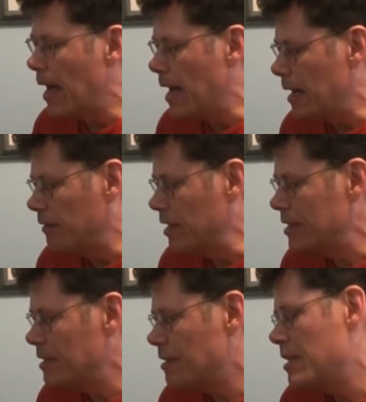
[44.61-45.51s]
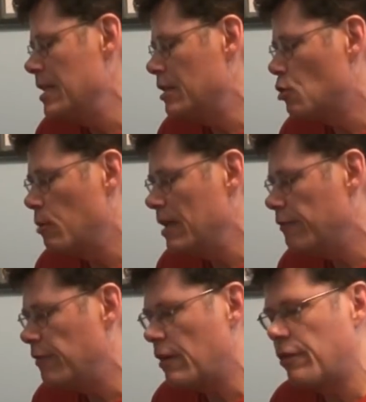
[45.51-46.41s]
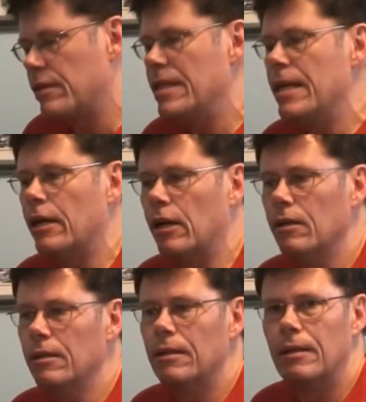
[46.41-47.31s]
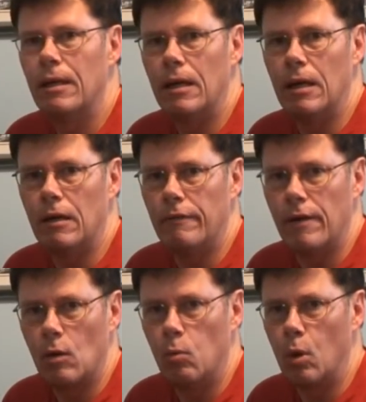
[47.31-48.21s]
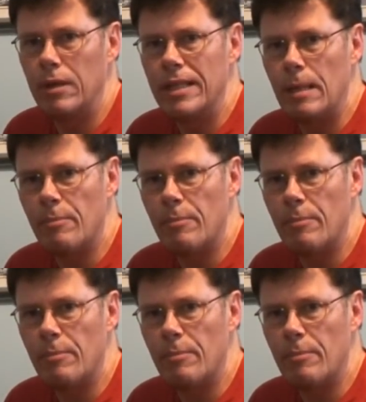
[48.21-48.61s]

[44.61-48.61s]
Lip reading: And this is the 25th year of rolling